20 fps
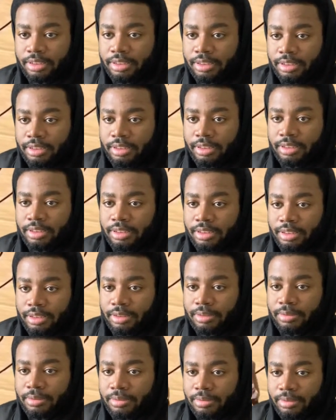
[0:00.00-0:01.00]

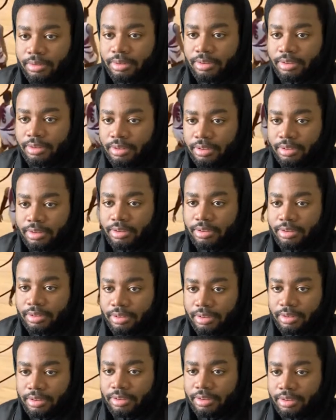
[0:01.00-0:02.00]

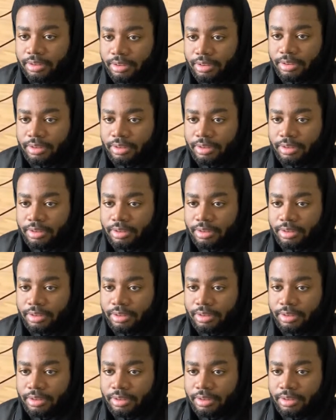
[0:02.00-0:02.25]
Nothing is said.